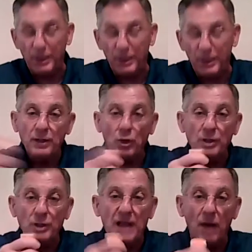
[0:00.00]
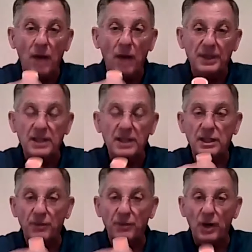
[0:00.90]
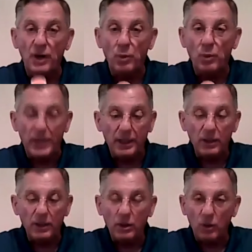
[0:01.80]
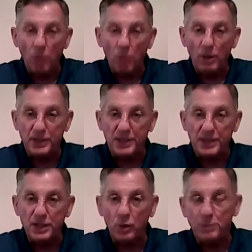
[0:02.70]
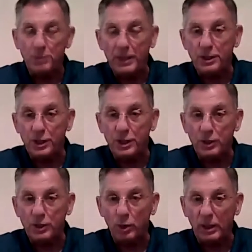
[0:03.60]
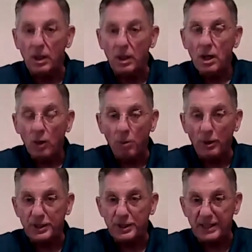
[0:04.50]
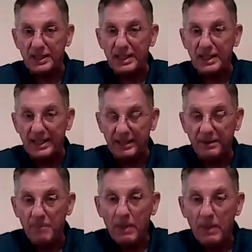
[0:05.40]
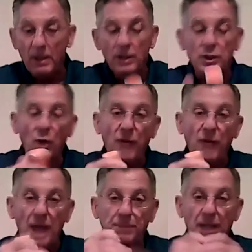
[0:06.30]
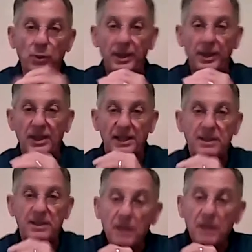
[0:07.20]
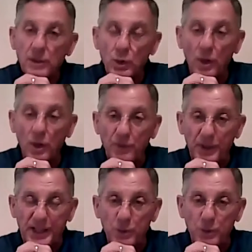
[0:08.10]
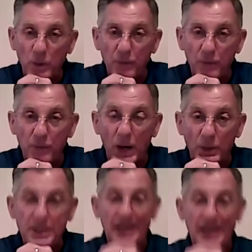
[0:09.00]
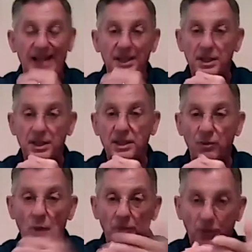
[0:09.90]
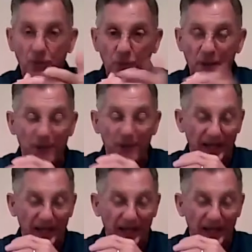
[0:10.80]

Turns out that this is a very weak cobalt-60 source because there's so little cobalt-60 in it. So if I played with this source for the next 24 hours at a distance of 1 foot from my body,